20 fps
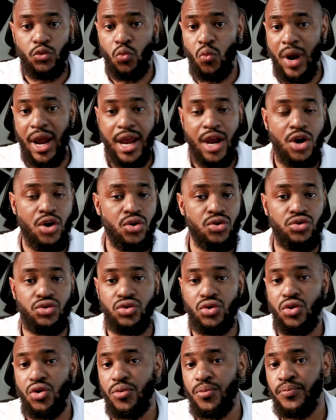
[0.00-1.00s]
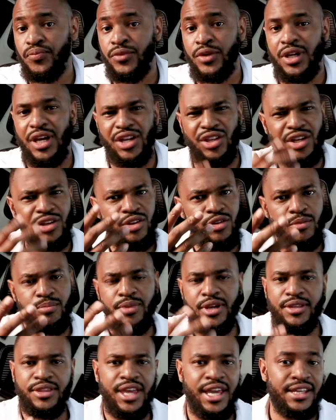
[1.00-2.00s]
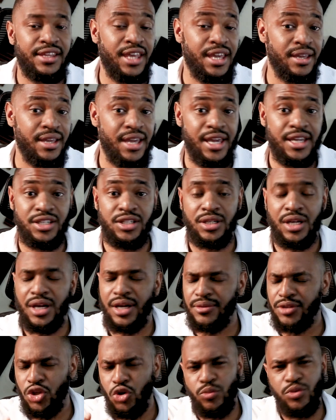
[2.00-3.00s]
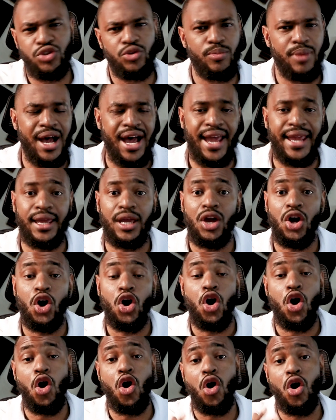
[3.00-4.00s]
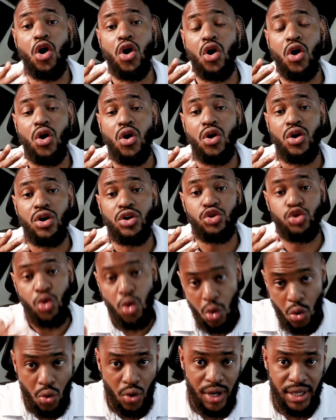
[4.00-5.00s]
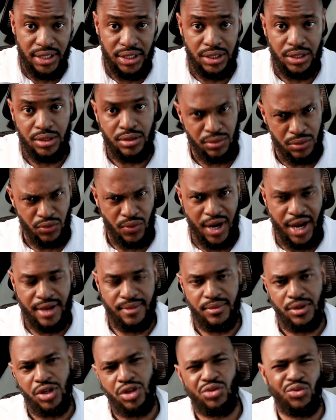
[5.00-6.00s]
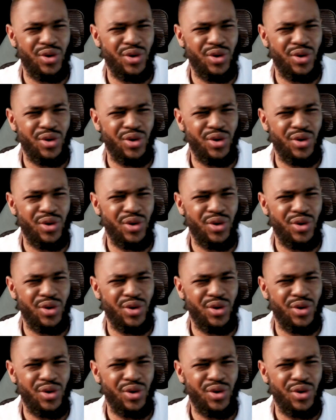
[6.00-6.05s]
wares, and a big thing Cubans are buying are toys, right?